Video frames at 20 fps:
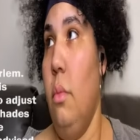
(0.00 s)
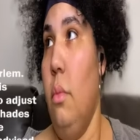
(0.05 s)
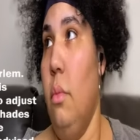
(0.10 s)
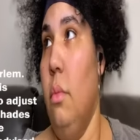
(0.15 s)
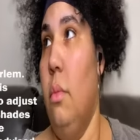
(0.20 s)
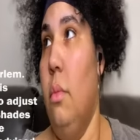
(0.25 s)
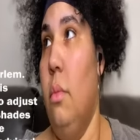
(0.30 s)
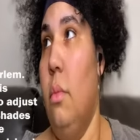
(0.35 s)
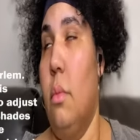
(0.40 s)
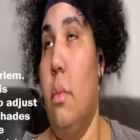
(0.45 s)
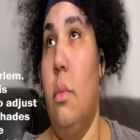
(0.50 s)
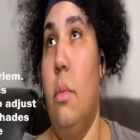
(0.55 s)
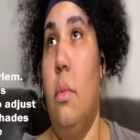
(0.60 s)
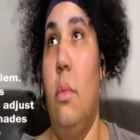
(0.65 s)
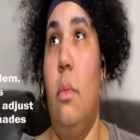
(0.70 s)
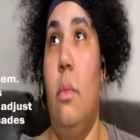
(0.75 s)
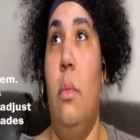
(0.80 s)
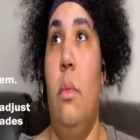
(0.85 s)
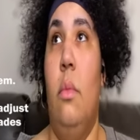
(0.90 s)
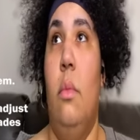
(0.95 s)

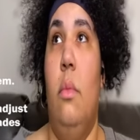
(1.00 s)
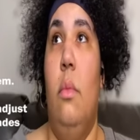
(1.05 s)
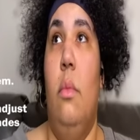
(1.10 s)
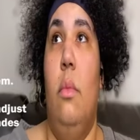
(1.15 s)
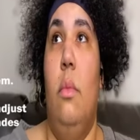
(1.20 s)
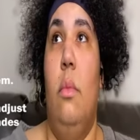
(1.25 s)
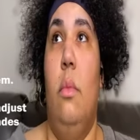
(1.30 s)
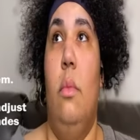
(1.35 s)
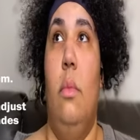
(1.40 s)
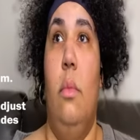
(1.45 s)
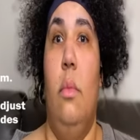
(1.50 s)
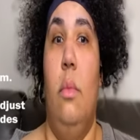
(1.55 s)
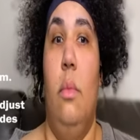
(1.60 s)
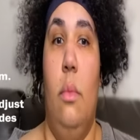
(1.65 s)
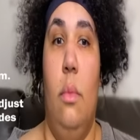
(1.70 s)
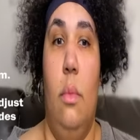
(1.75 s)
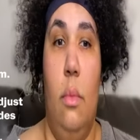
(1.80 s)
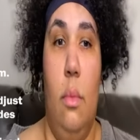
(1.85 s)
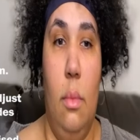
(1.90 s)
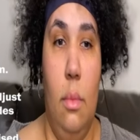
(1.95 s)

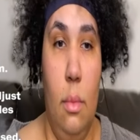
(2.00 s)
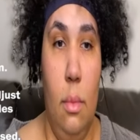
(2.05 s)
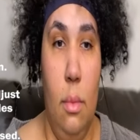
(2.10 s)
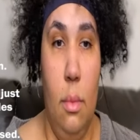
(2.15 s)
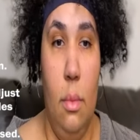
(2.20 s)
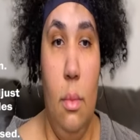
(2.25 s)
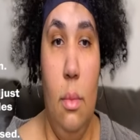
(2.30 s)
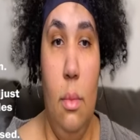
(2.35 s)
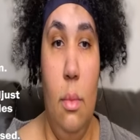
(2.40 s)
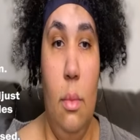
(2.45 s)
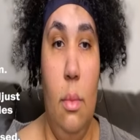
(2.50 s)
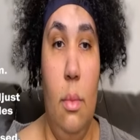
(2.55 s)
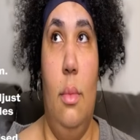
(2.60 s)
This person isn't speaking.